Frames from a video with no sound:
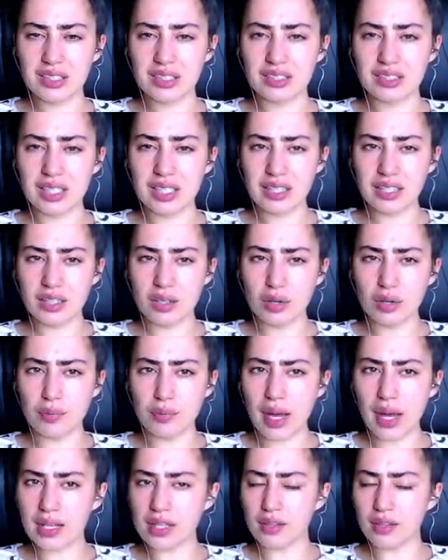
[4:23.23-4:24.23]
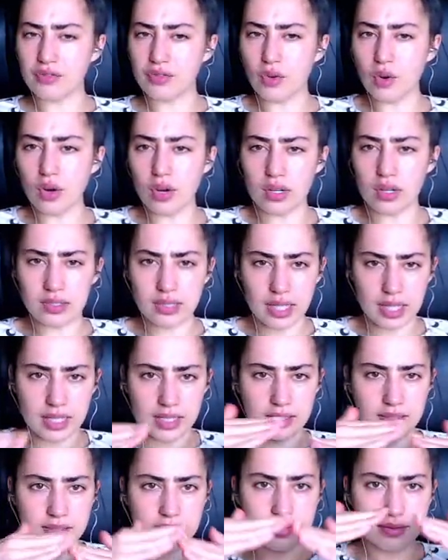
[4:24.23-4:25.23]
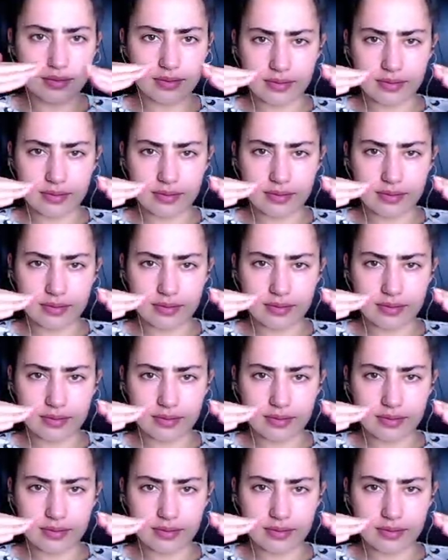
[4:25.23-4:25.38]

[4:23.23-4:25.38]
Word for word: I say they're going back and forth like.